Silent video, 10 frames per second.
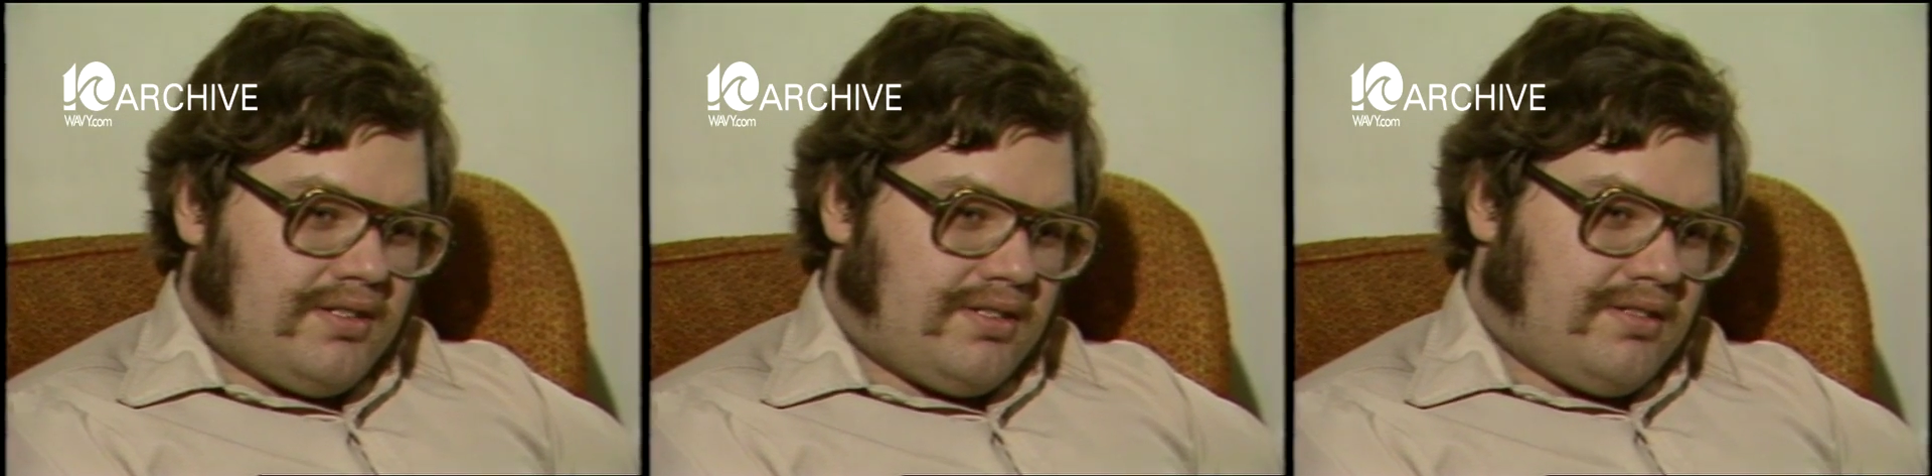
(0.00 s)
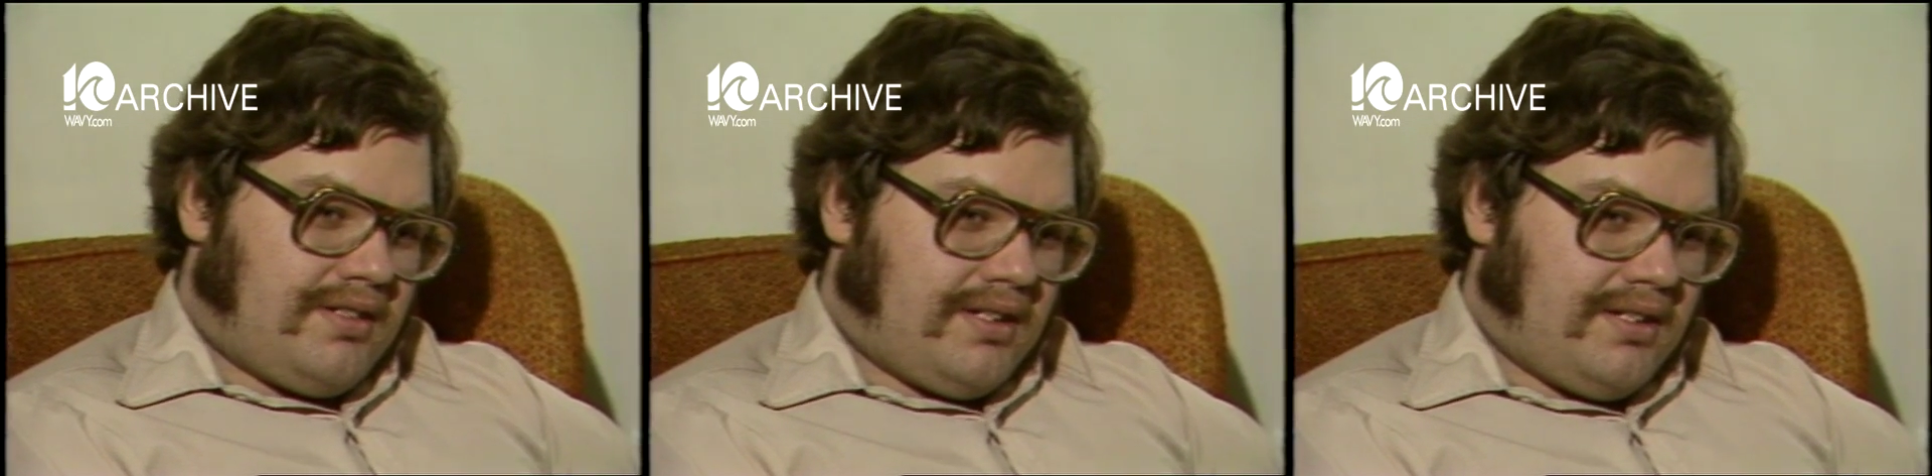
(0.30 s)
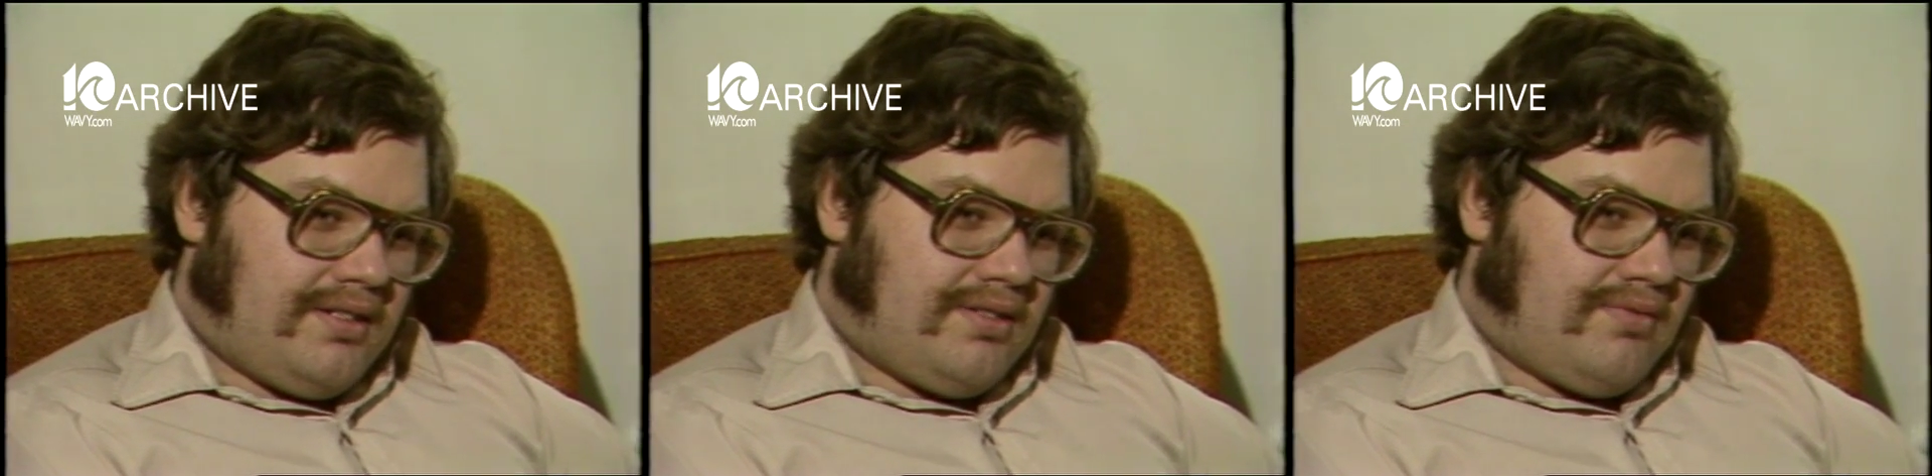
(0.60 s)
as,
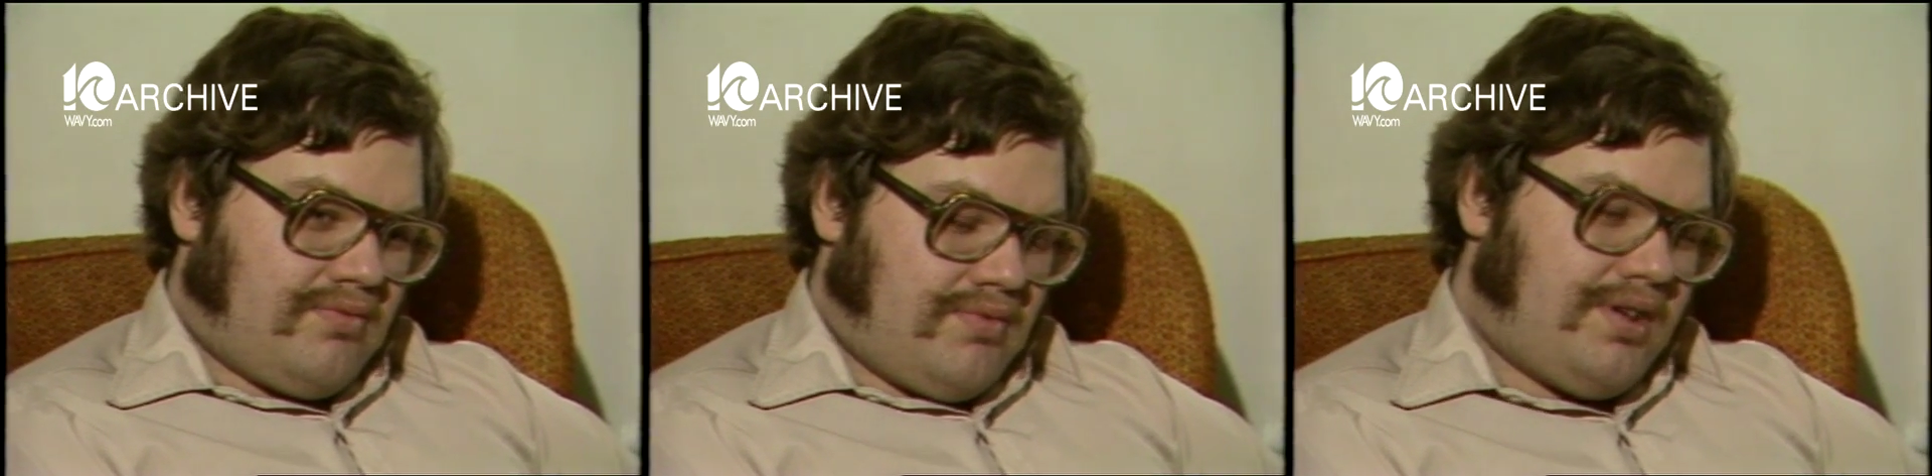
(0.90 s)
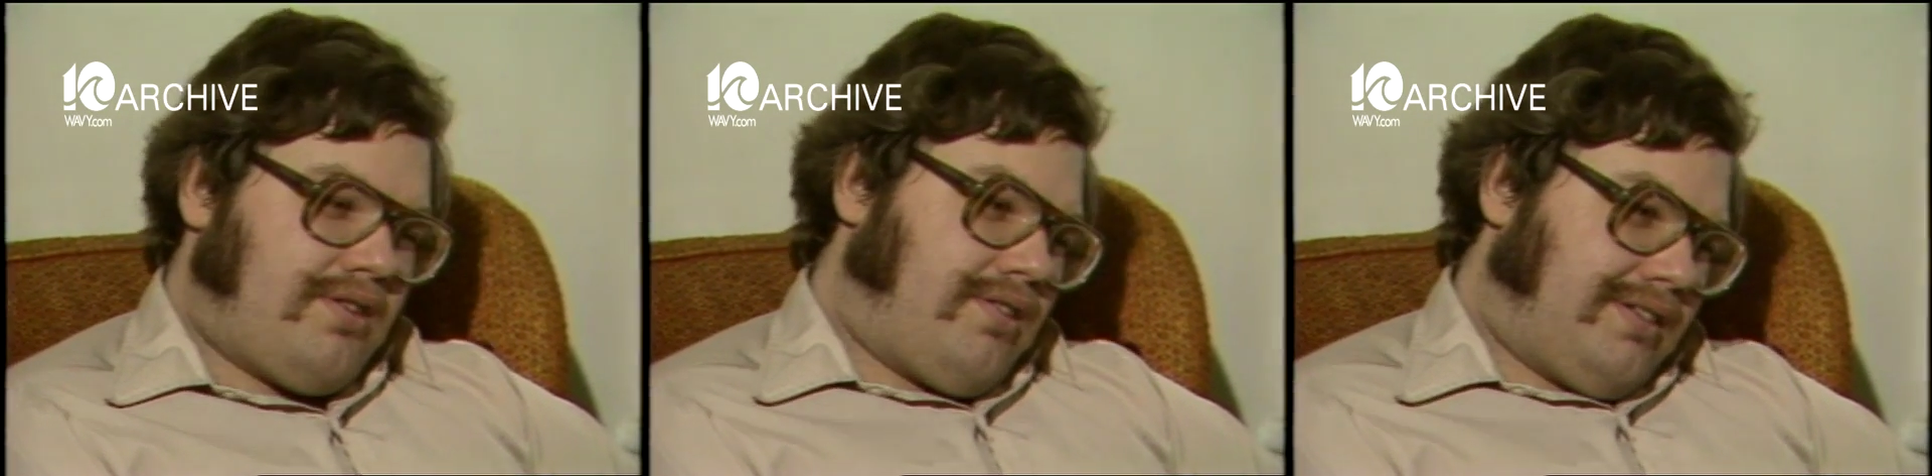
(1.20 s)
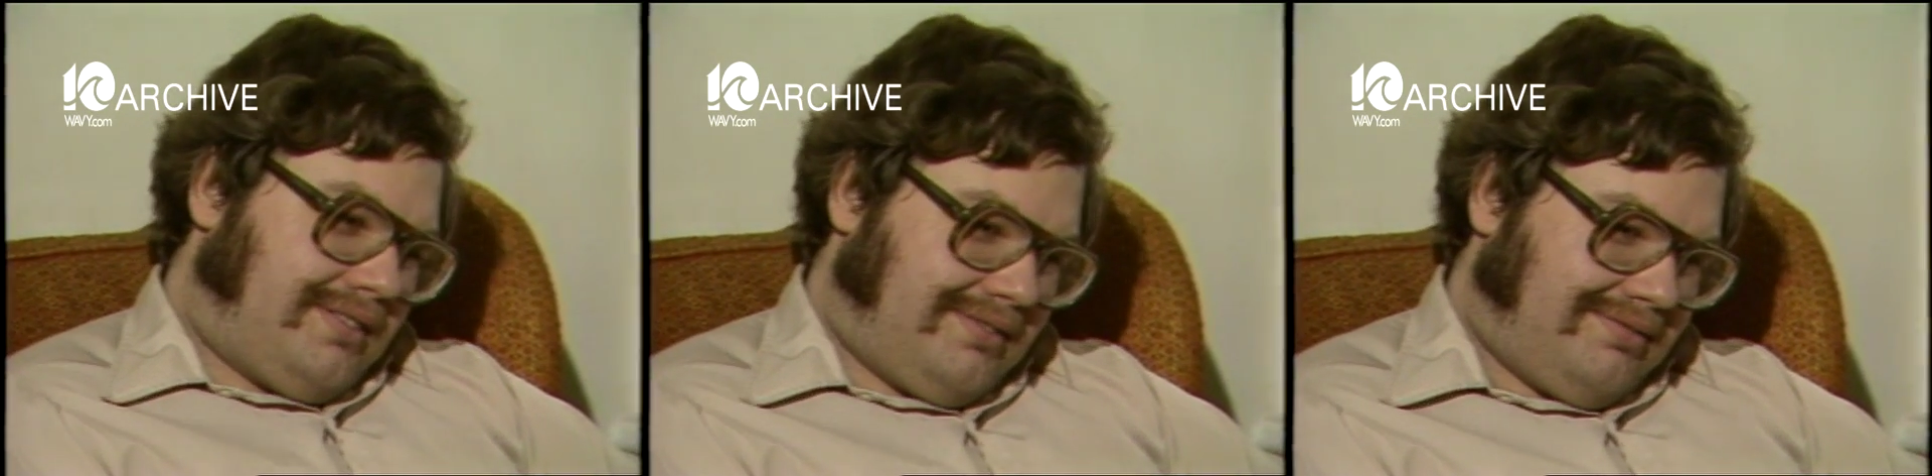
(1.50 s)
as we are.